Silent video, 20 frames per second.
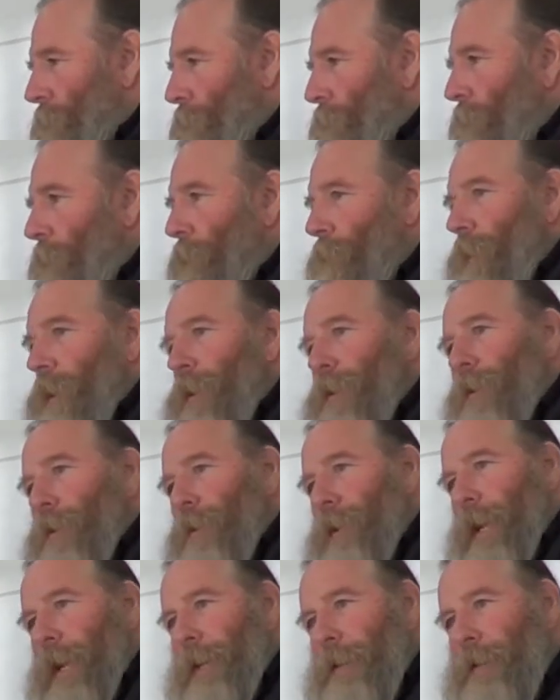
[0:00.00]
What I want to do
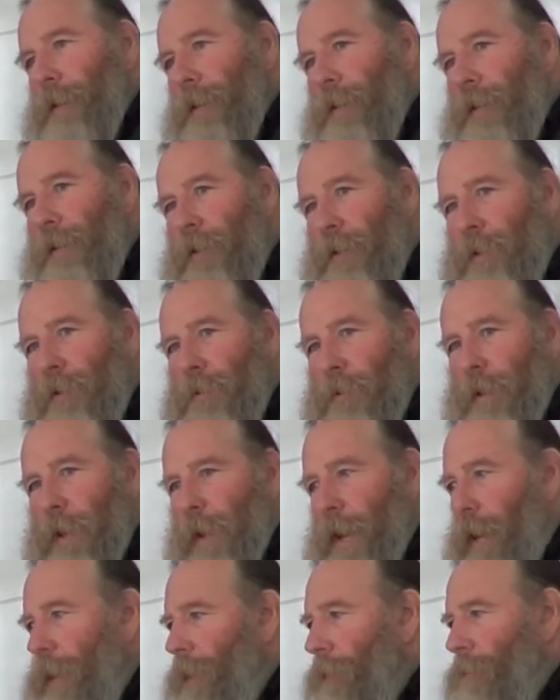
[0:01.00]
next is
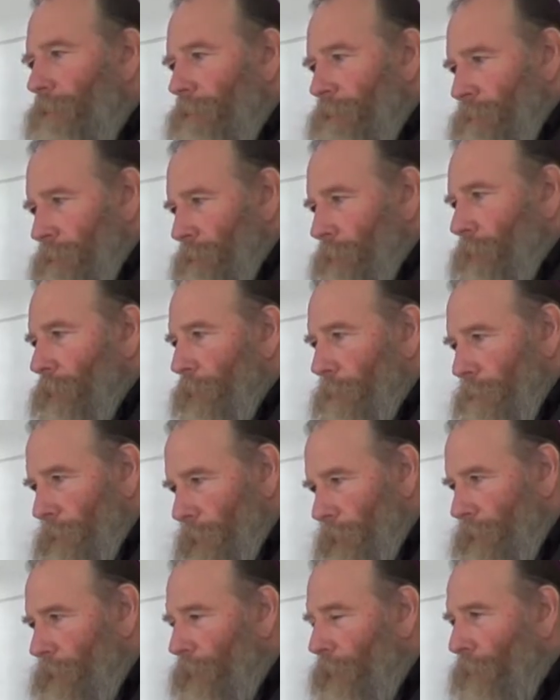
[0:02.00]
create
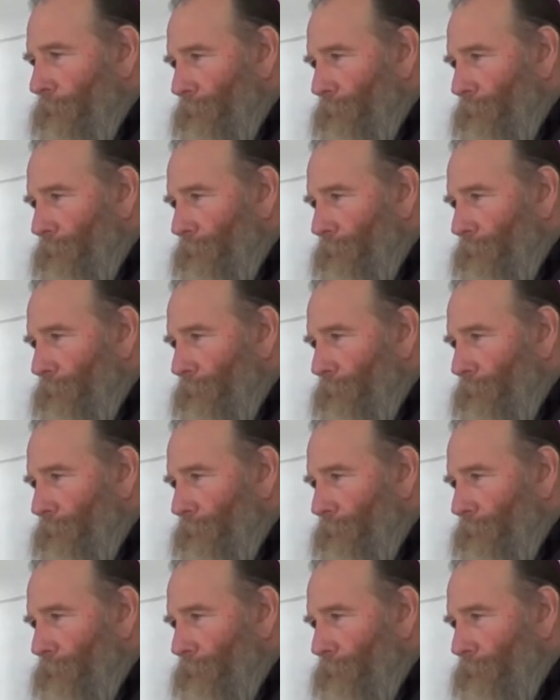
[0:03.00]
something like a